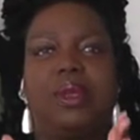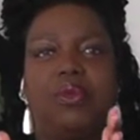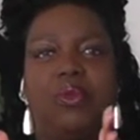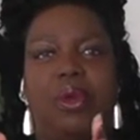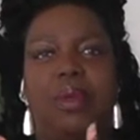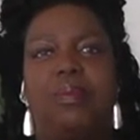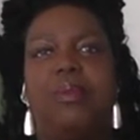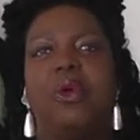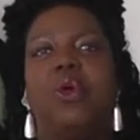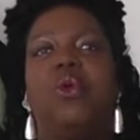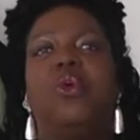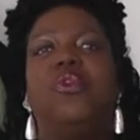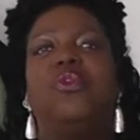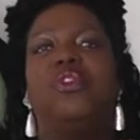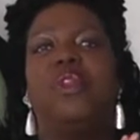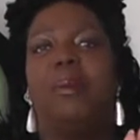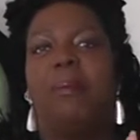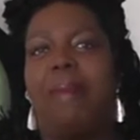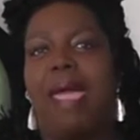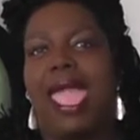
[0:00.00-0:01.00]

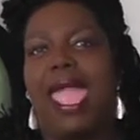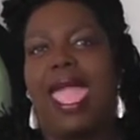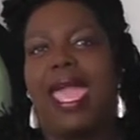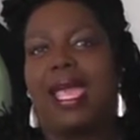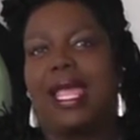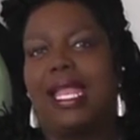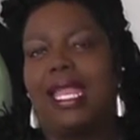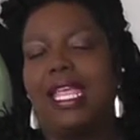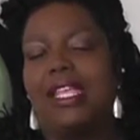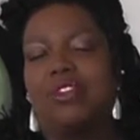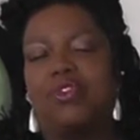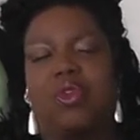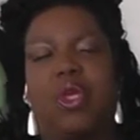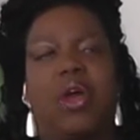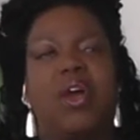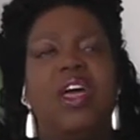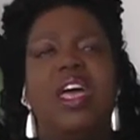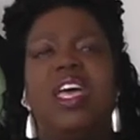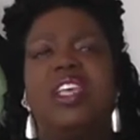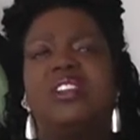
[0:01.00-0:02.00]
remove the bad
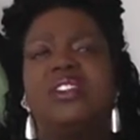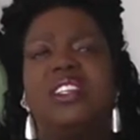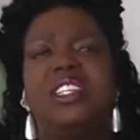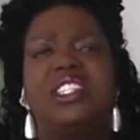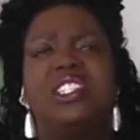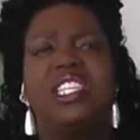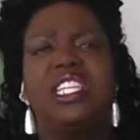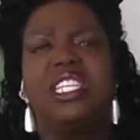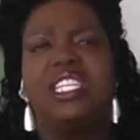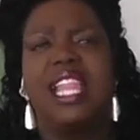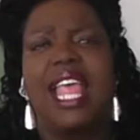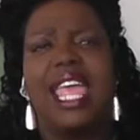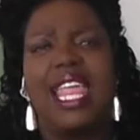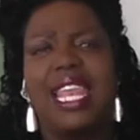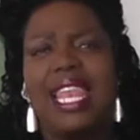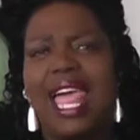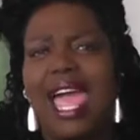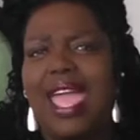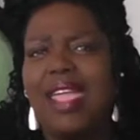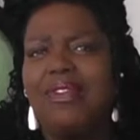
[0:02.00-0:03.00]
cholesterol. So it's just
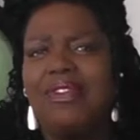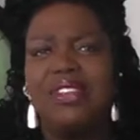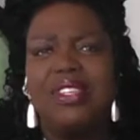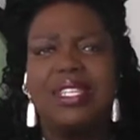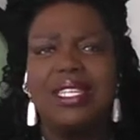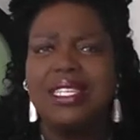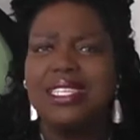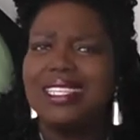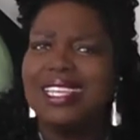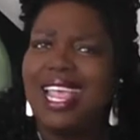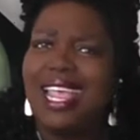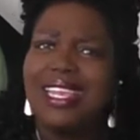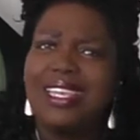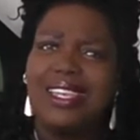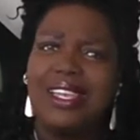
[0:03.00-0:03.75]
like life. It's just like